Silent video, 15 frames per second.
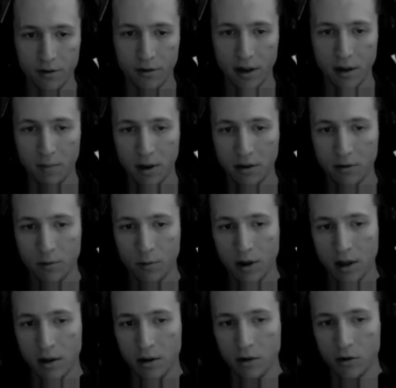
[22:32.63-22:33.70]
that means we
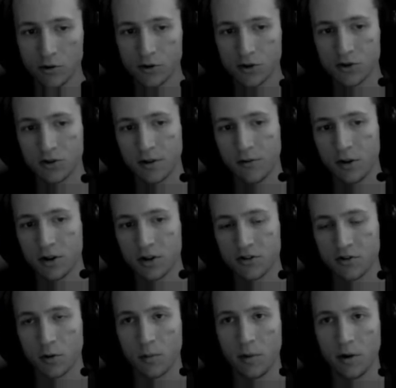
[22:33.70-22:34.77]
can use the vertex
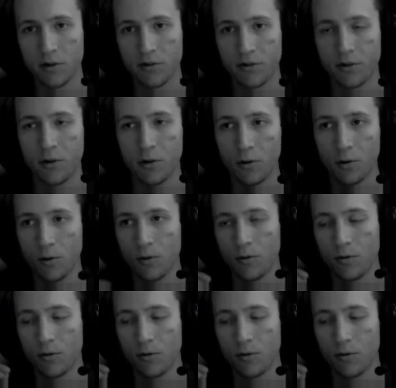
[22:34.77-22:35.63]
normals to